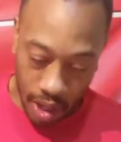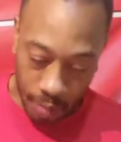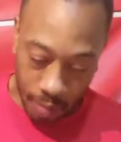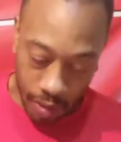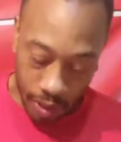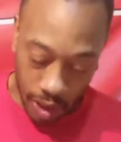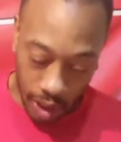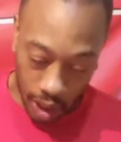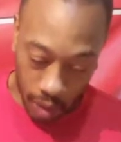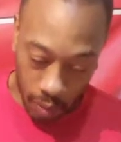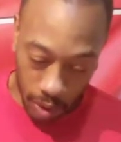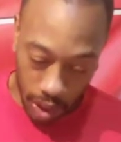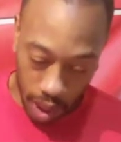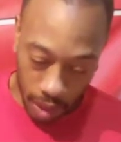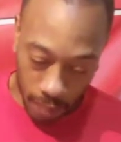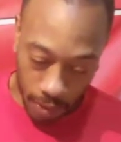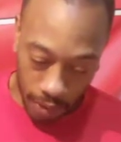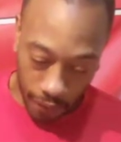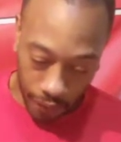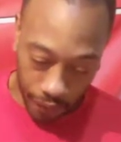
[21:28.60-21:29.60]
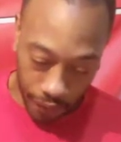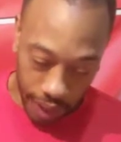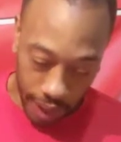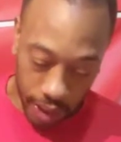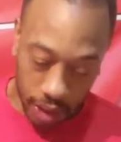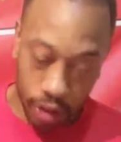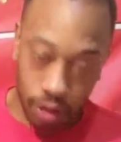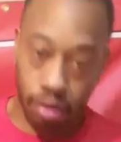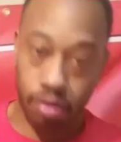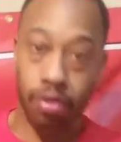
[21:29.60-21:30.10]
but we talk a lot about
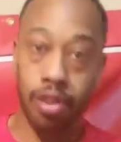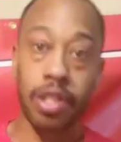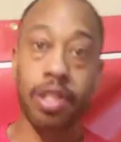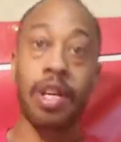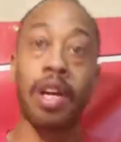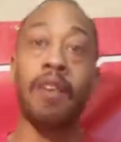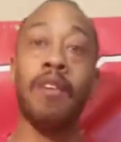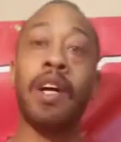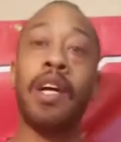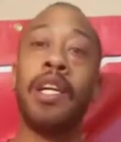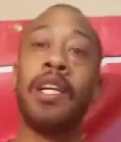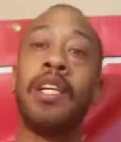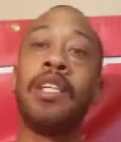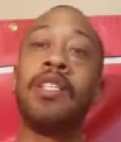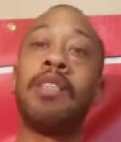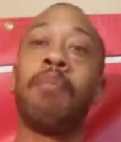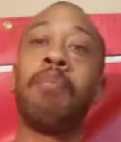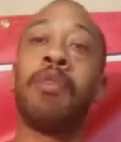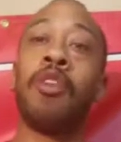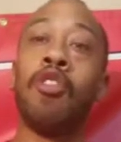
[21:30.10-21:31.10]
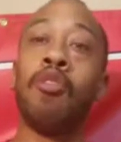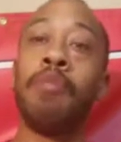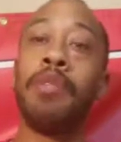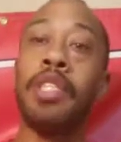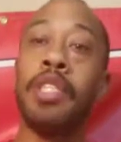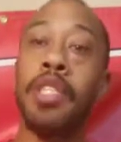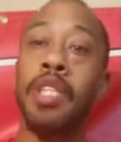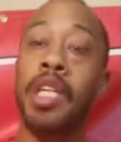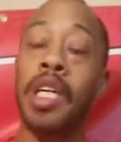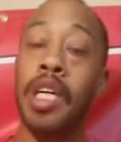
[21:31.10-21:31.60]
fake news, all right, and
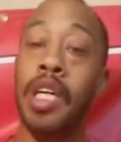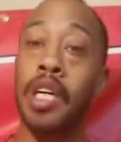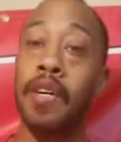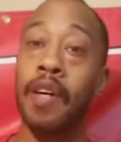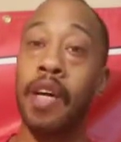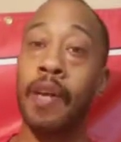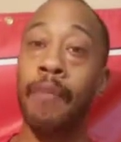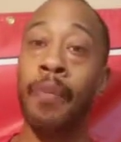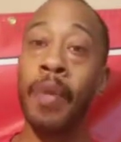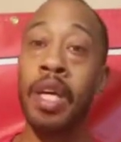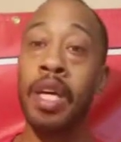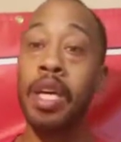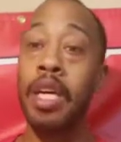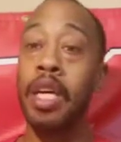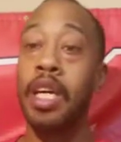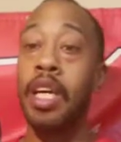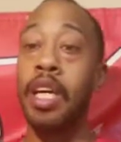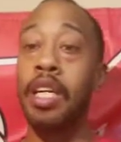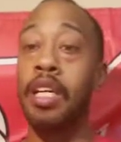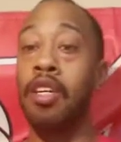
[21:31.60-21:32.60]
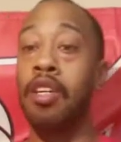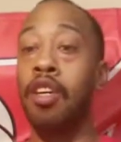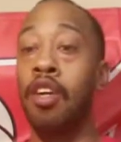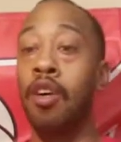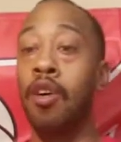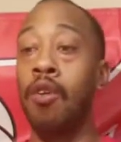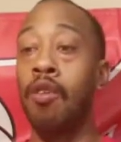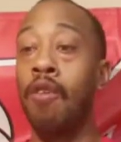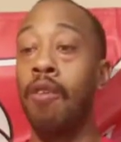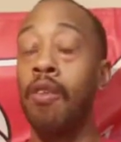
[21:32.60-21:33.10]
diplomacy, all right. And, you
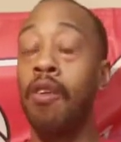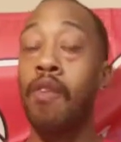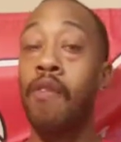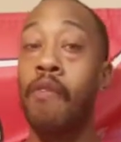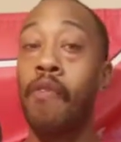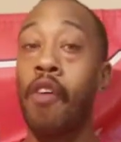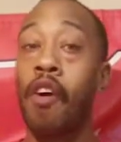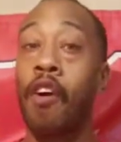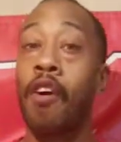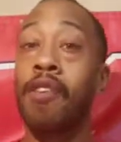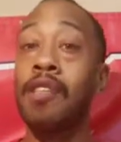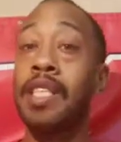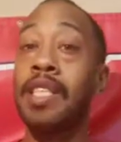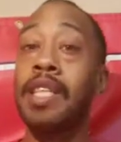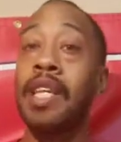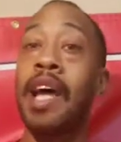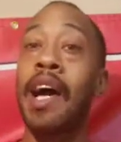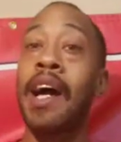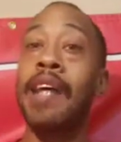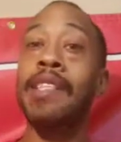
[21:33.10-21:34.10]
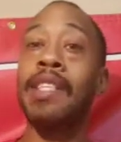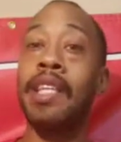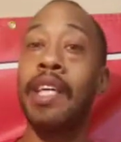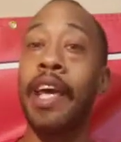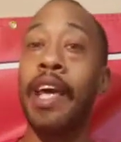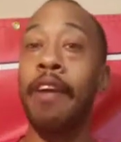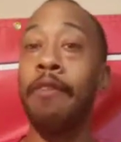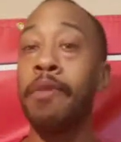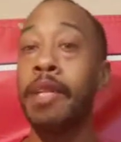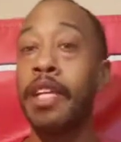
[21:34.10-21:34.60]
know, all these lies and
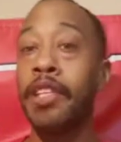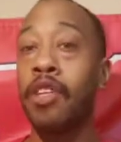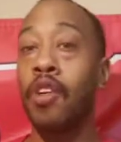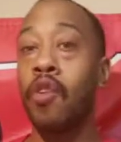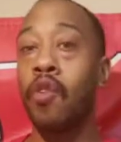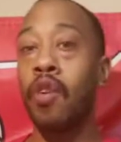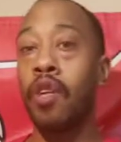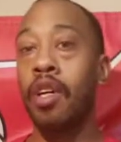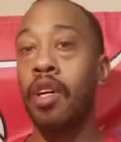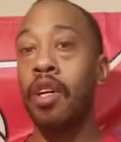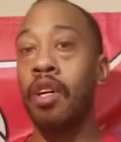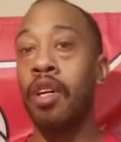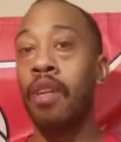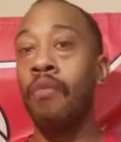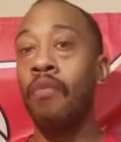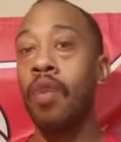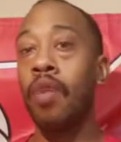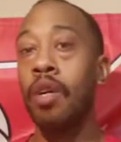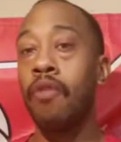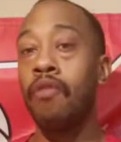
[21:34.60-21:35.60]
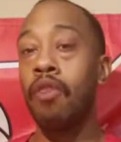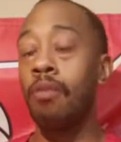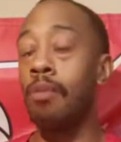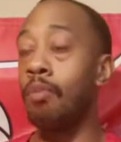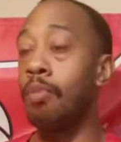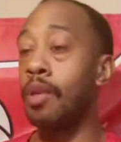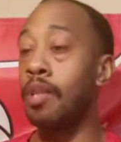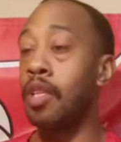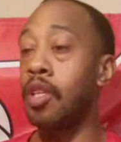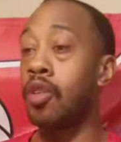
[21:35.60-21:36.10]
games that's going on from
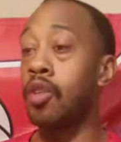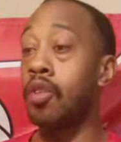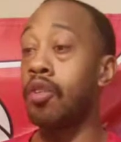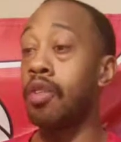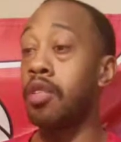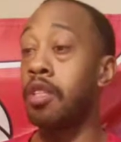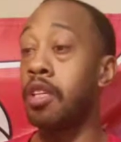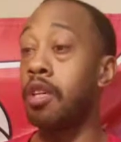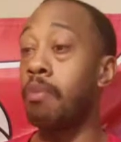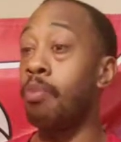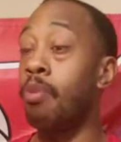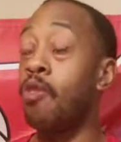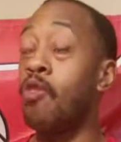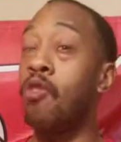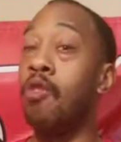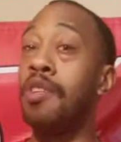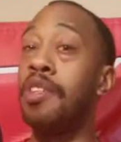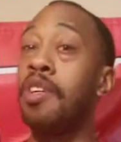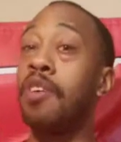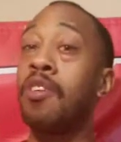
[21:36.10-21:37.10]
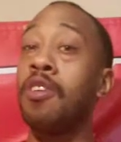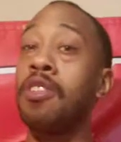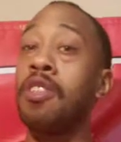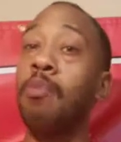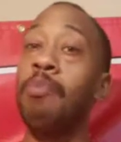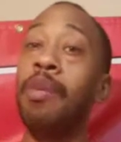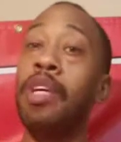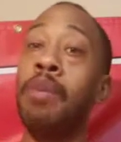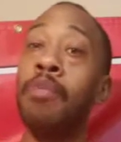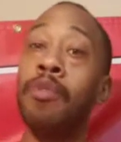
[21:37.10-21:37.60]
a political standpoint only hurt
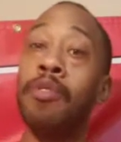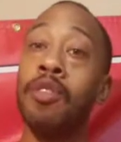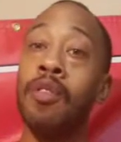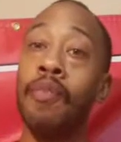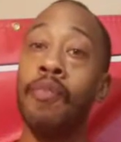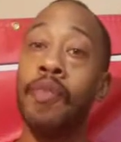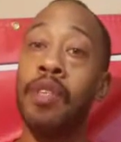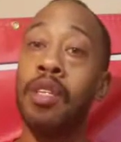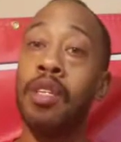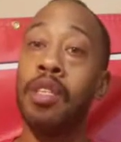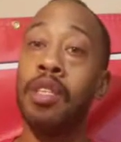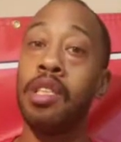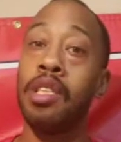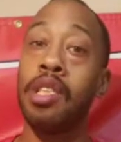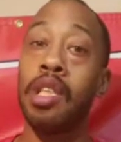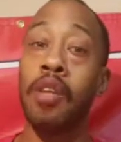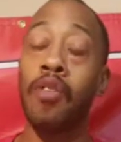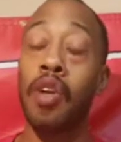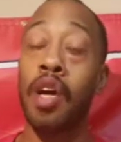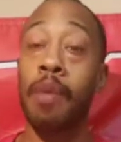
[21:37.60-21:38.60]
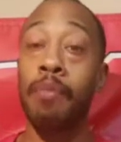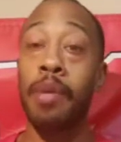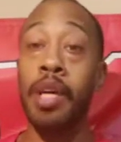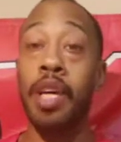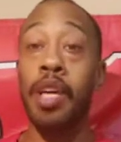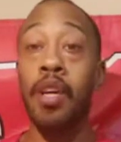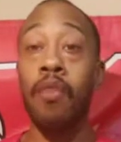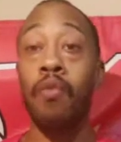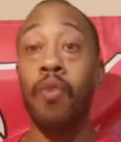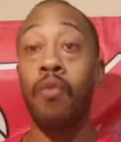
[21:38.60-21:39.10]
the people. See what I
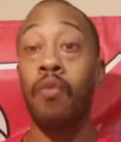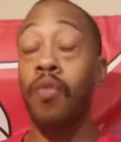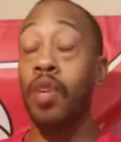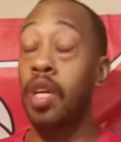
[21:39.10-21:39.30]
mean? And